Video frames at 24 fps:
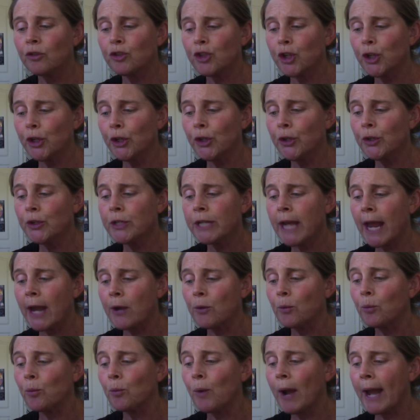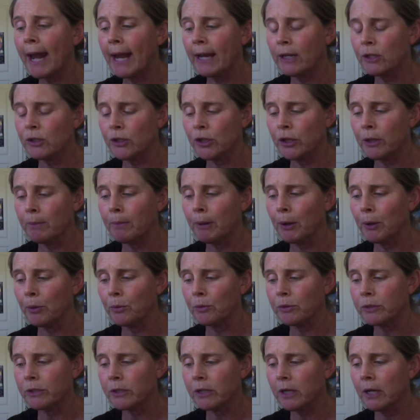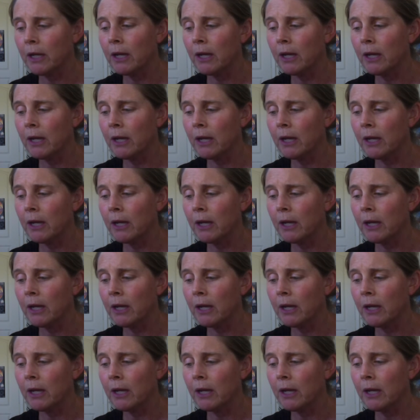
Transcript: turned and ran to the boat.